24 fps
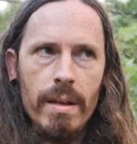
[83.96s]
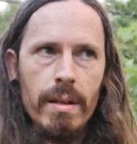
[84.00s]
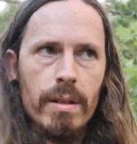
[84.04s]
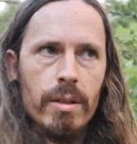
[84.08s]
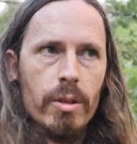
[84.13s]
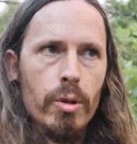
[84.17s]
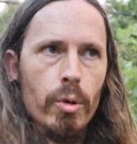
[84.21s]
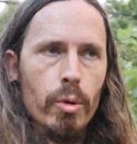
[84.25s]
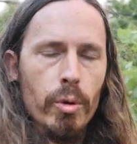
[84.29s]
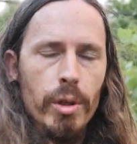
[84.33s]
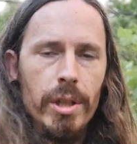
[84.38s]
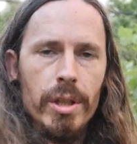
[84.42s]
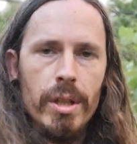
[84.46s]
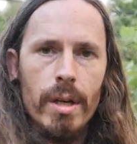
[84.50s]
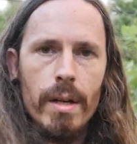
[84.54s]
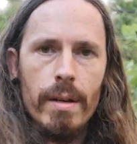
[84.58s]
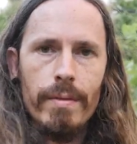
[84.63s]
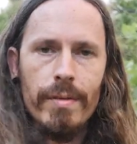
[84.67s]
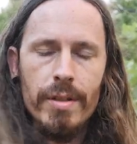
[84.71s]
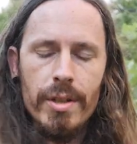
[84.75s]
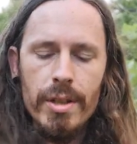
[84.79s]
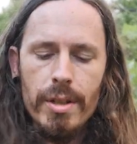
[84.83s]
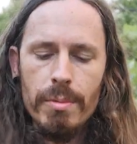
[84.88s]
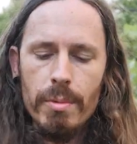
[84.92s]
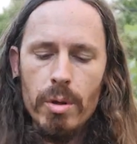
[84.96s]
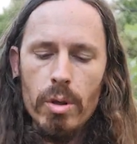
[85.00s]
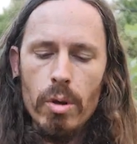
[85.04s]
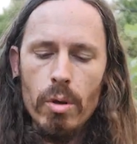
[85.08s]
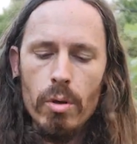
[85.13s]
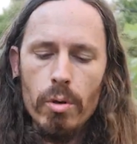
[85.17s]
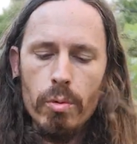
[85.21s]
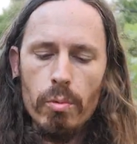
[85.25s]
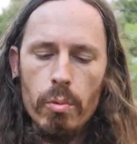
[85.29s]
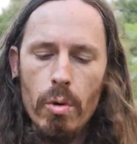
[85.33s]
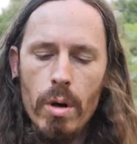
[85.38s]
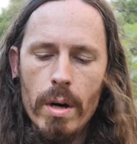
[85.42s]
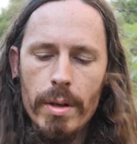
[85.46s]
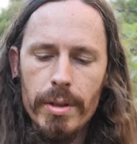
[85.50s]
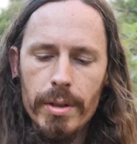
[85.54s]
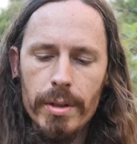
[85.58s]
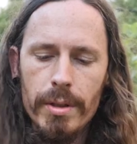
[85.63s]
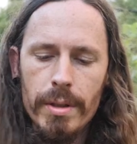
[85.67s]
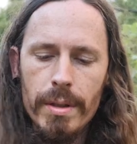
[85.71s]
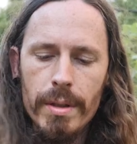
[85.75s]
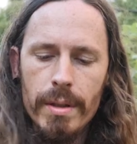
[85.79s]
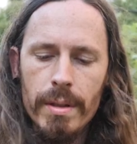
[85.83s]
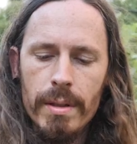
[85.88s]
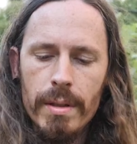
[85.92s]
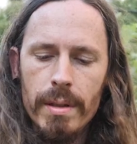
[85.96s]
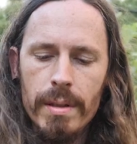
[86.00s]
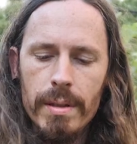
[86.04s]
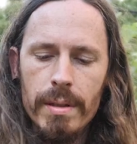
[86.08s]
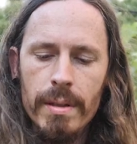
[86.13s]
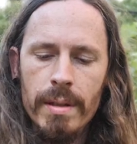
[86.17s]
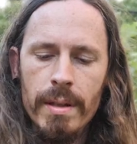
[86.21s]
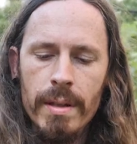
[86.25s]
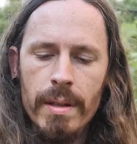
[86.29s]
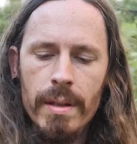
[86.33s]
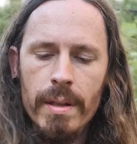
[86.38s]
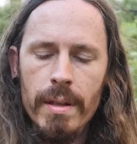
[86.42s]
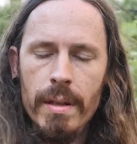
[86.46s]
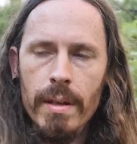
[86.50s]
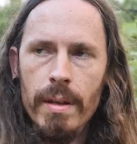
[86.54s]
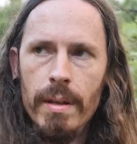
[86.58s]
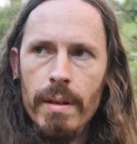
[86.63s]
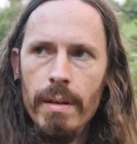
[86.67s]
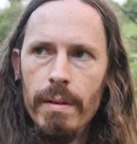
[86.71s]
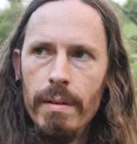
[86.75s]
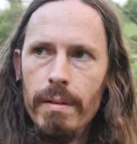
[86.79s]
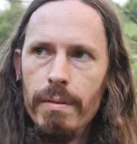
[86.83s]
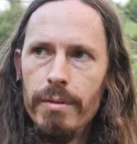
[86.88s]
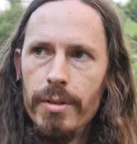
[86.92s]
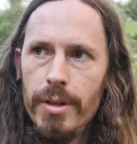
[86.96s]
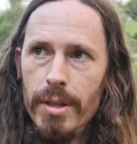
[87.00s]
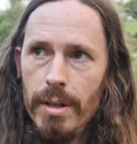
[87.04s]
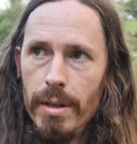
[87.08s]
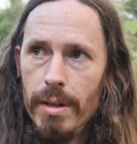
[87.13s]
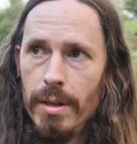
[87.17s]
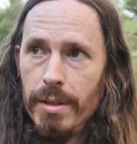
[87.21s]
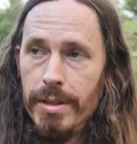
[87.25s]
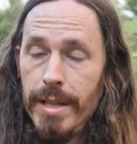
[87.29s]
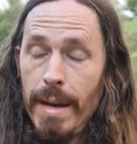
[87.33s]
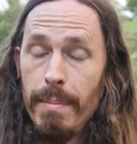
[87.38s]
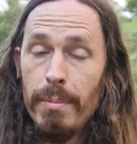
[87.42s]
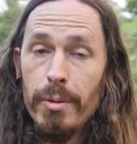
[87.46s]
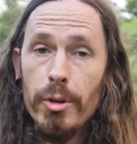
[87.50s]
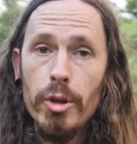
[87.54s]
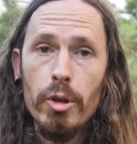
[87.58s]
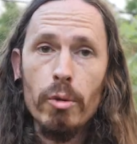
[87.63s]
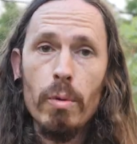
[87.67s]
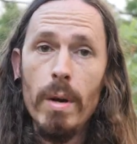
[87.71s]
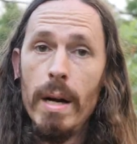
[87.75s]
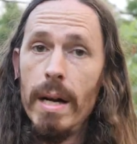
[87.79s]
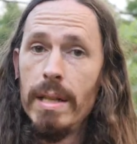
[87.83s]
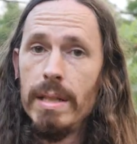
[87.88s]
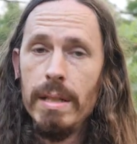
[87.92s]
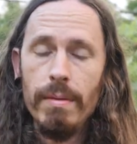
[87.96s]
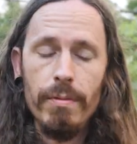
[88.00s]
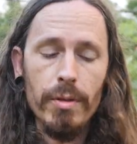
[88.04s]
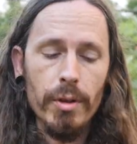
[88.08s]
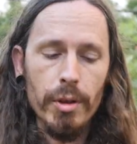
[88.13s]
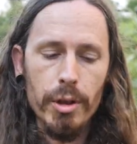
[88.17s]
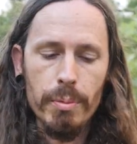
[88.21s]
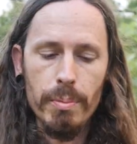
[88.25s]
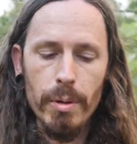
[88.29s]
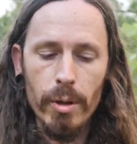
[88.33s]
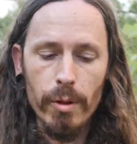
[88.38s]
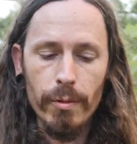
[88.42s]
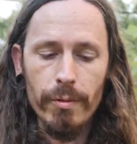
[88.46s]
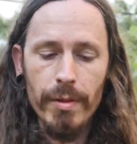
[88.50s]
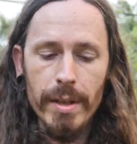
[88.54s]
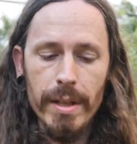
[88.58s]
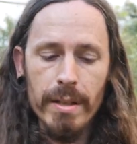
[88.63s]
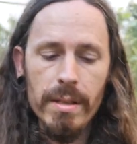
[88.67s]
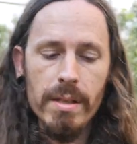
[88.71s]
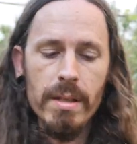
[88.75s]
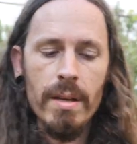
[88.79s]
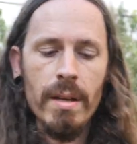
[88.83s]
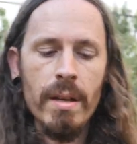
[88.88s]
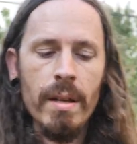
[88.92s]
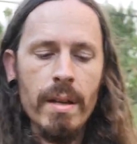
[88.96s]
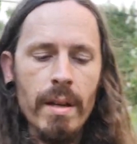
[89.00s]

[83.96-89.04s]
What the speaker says: cooled it off in some cold water. To temperature-wise, it feels perfect.